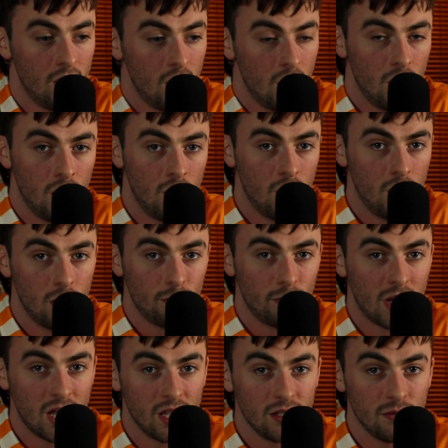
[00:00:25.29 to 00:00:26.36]

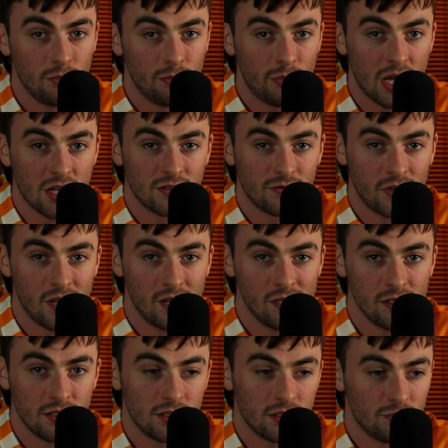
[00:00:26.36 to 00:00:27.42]
my best
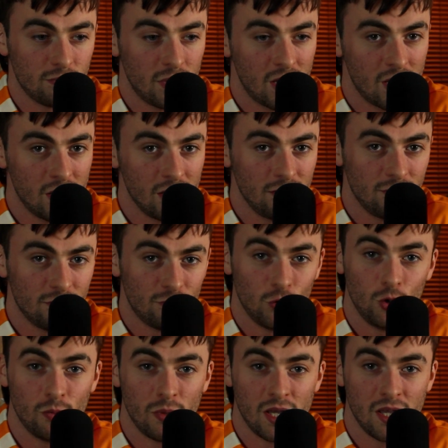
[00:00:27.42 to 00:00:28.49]
friend, my
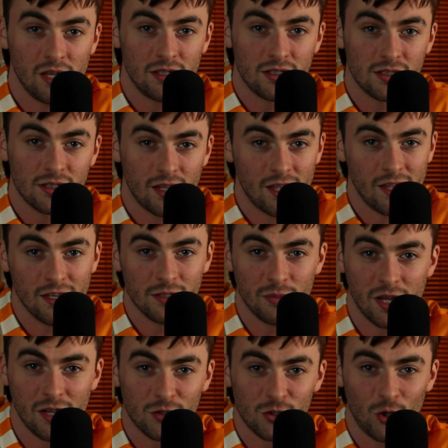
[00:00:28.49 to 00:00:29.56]
roommate, and
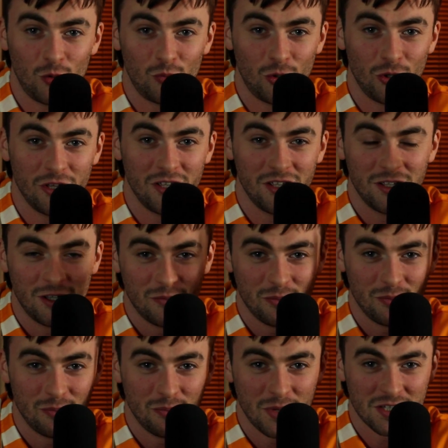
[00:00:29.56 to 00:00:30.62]
my soul brother,
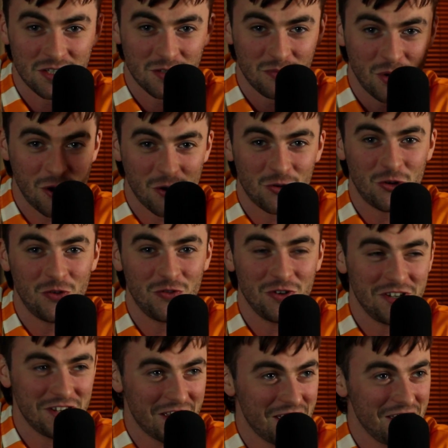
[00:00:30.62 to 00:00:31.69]
Mr. Mark
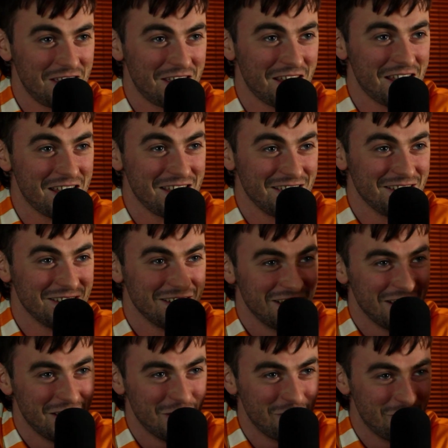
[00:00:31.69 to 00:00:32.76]
Crawford, aka
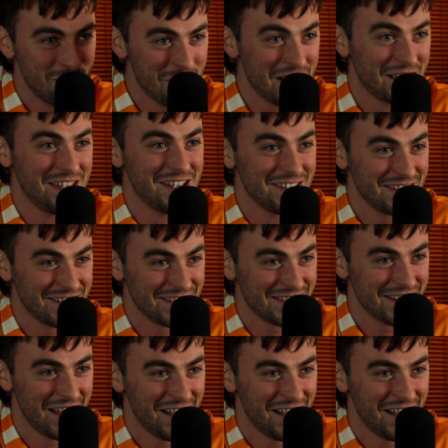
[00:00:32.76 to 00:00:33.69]
Macious.